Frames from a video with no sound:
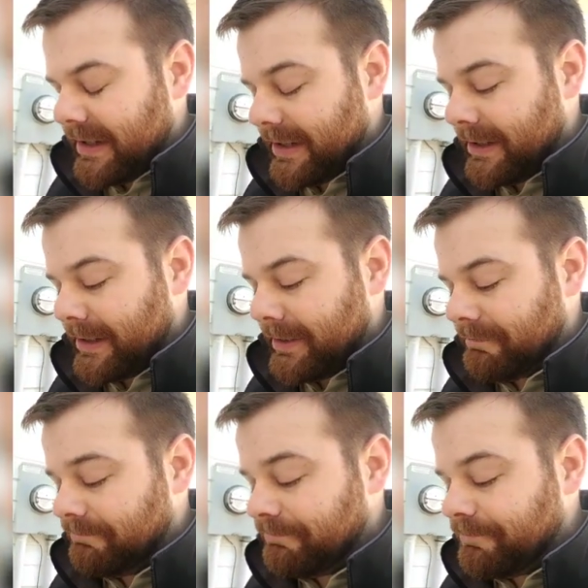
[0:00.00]

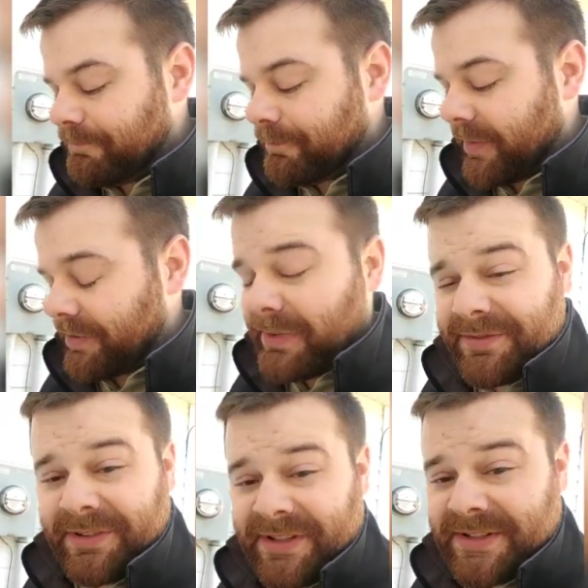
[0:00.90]
for
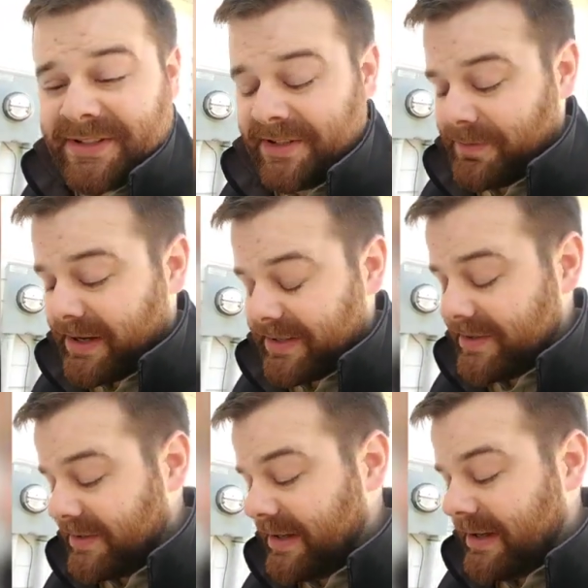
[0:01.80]
about 50-60 bucks.